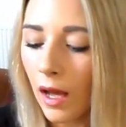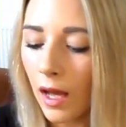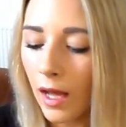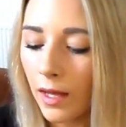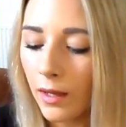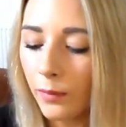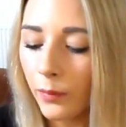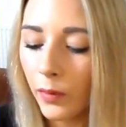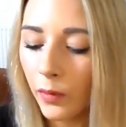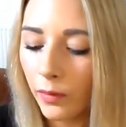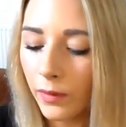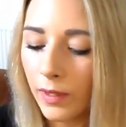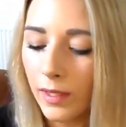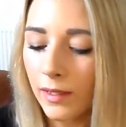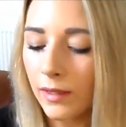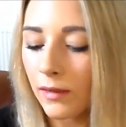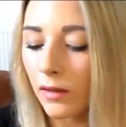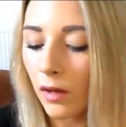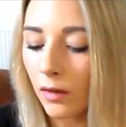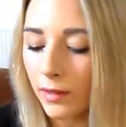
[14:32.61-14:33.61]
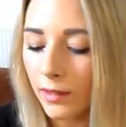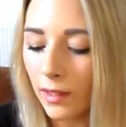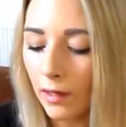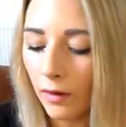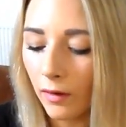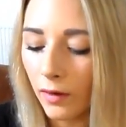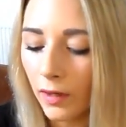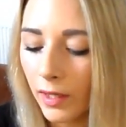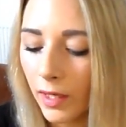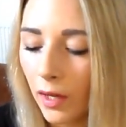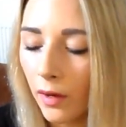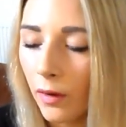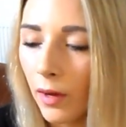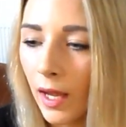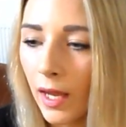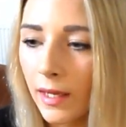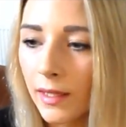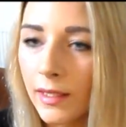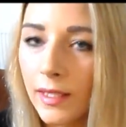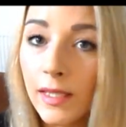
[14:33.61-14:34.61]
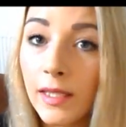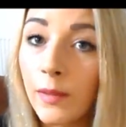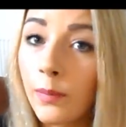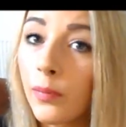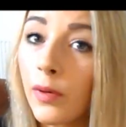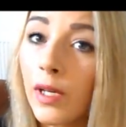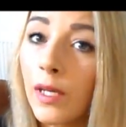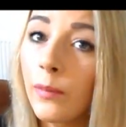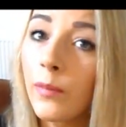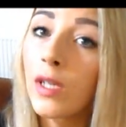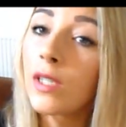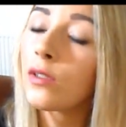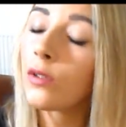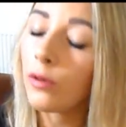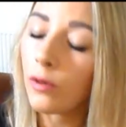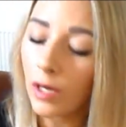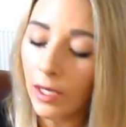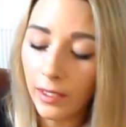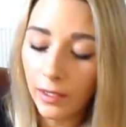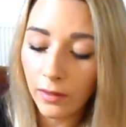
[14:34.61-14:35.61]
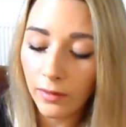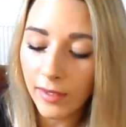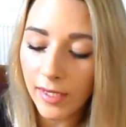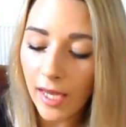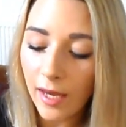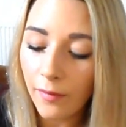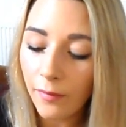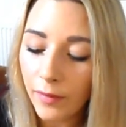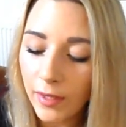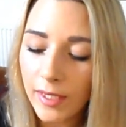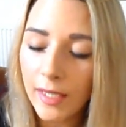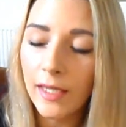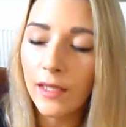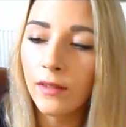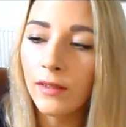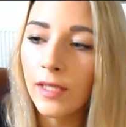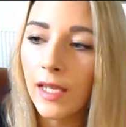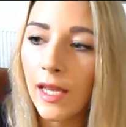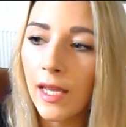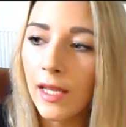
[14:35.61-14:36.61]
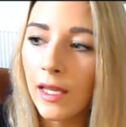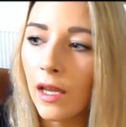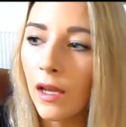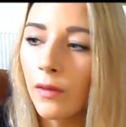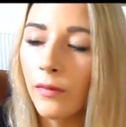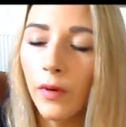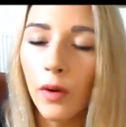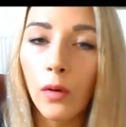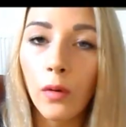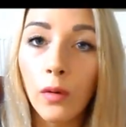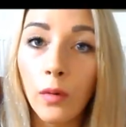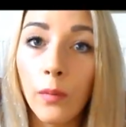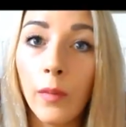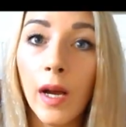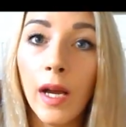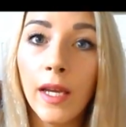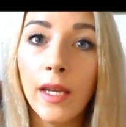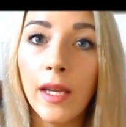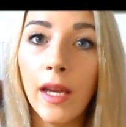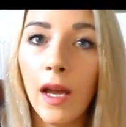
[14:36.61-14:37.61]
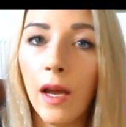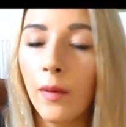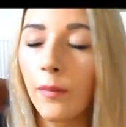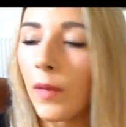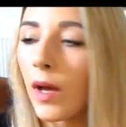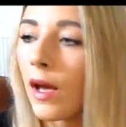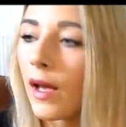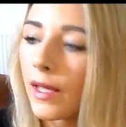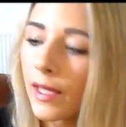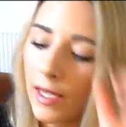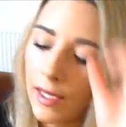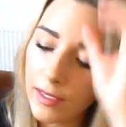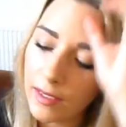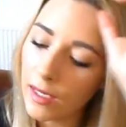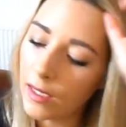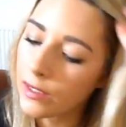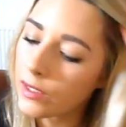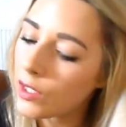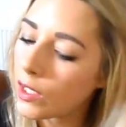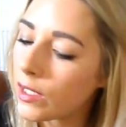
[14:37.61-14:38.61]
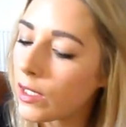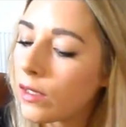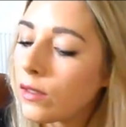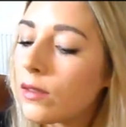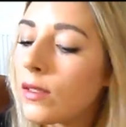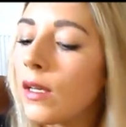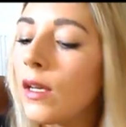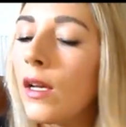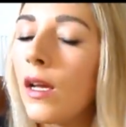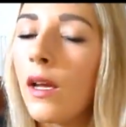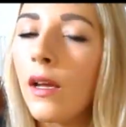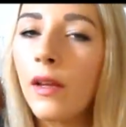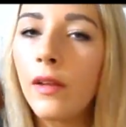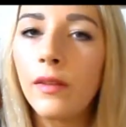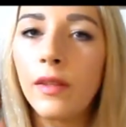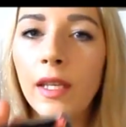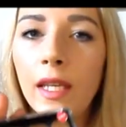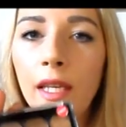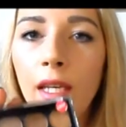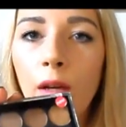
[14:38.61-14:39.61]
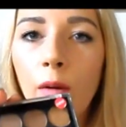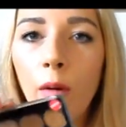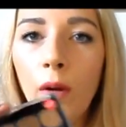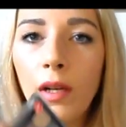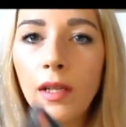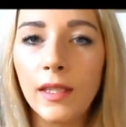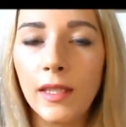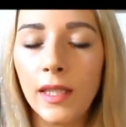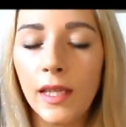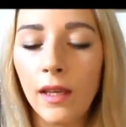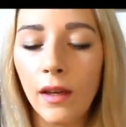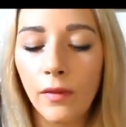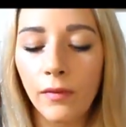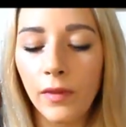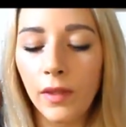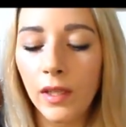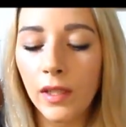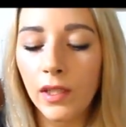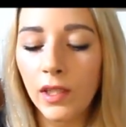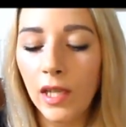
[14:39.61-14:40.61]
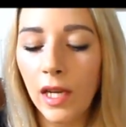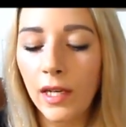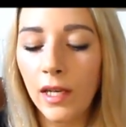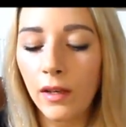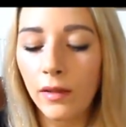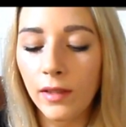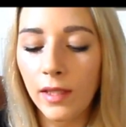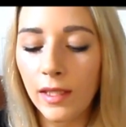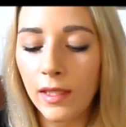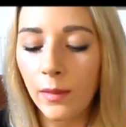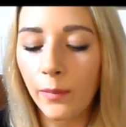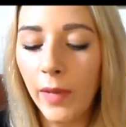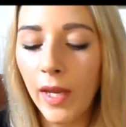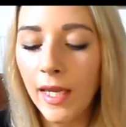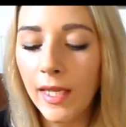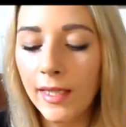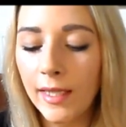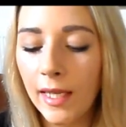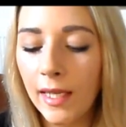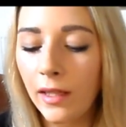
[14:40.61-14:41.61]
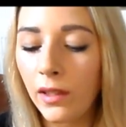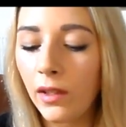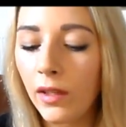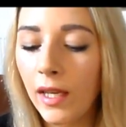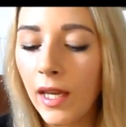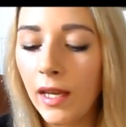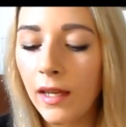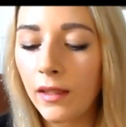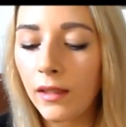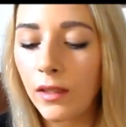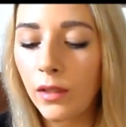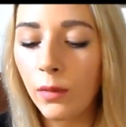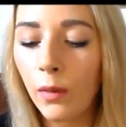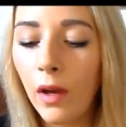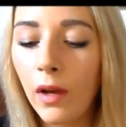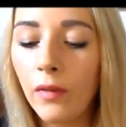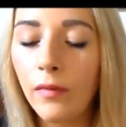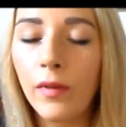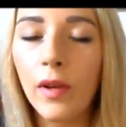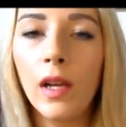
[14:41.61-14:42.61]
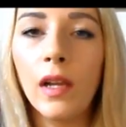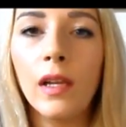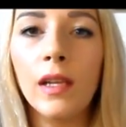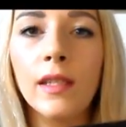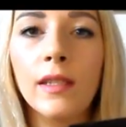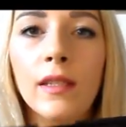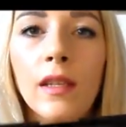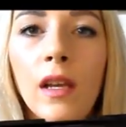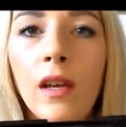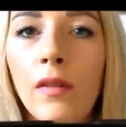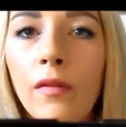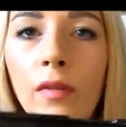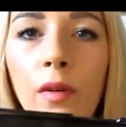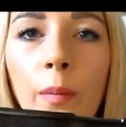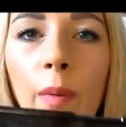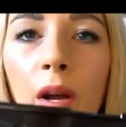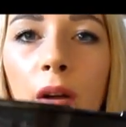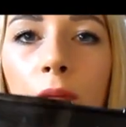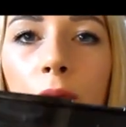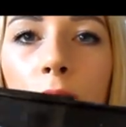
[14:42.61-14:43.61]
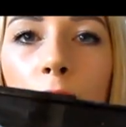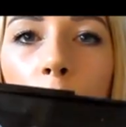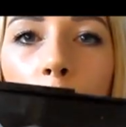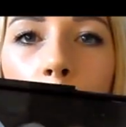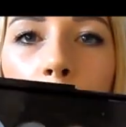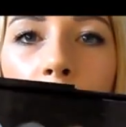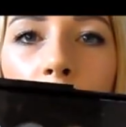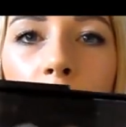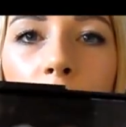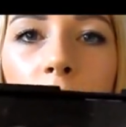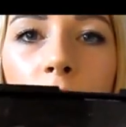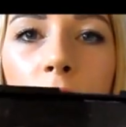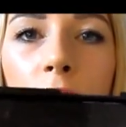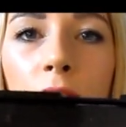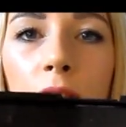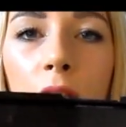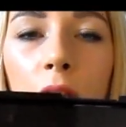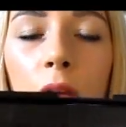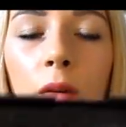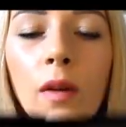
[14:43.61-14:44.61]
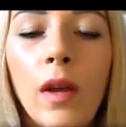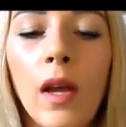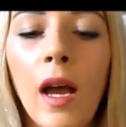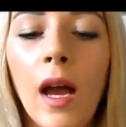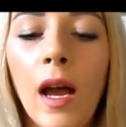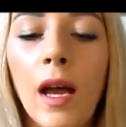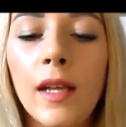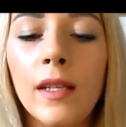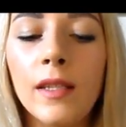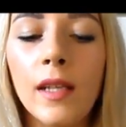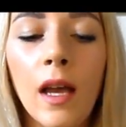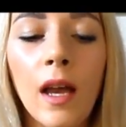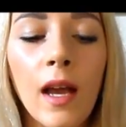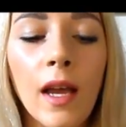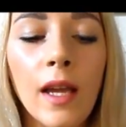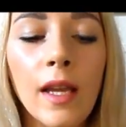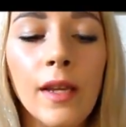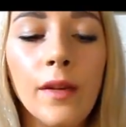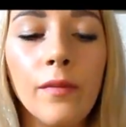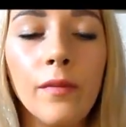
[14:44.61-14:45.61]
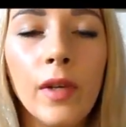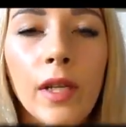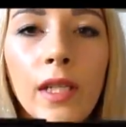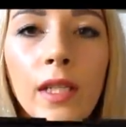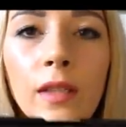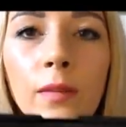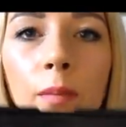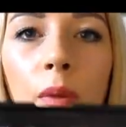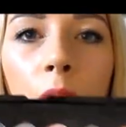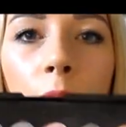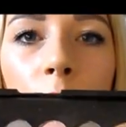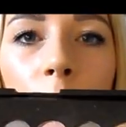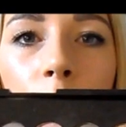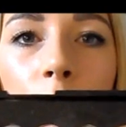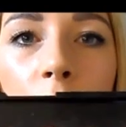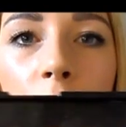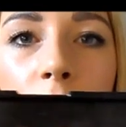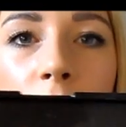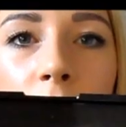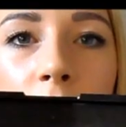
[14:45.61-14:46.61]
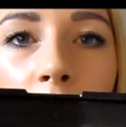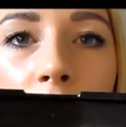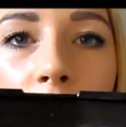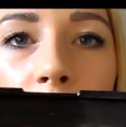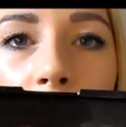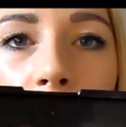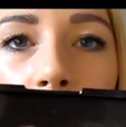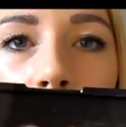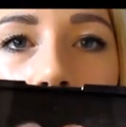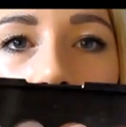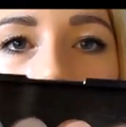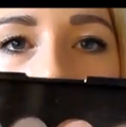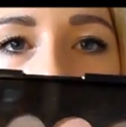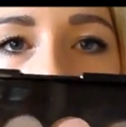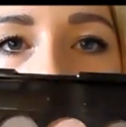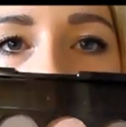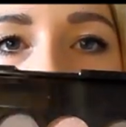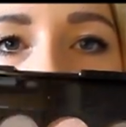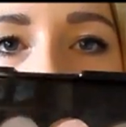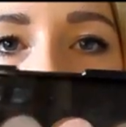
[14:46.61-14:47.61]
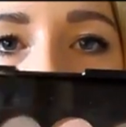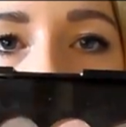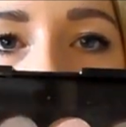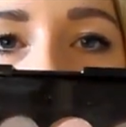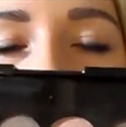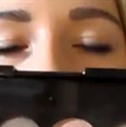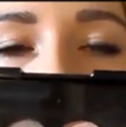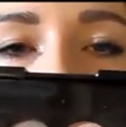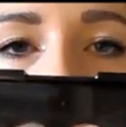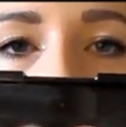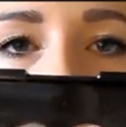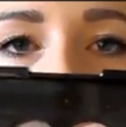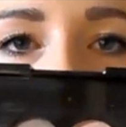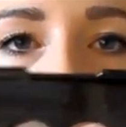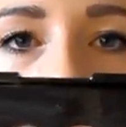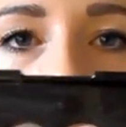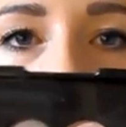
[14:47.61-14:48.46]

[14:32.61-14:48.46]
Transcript: I bought this not so long ago, and it's pretty much all I use every single day over all my high-end eyeshadows. The quality of the shadows is amazing. You get 12 colours for about £4 or so, and I reach, probably most days, I reach for this one, the very,